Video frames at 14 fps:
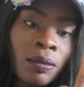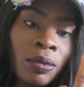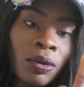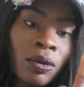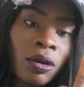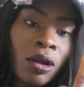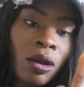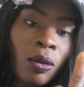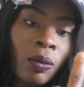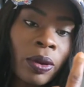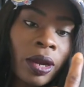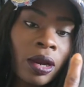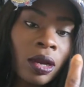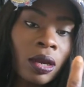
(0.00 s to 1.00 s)

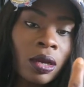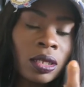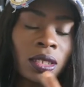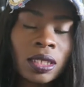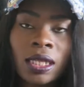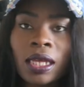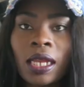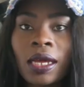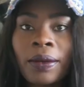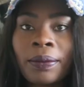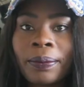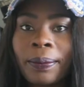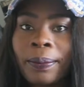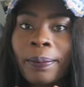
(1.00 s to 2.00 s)
Wear Concealer
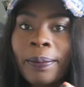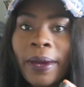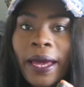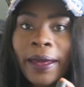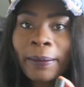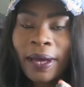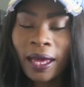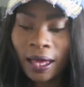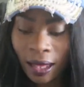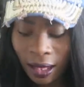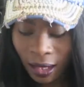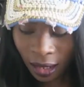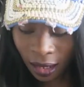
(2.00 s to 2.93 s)
by MAC.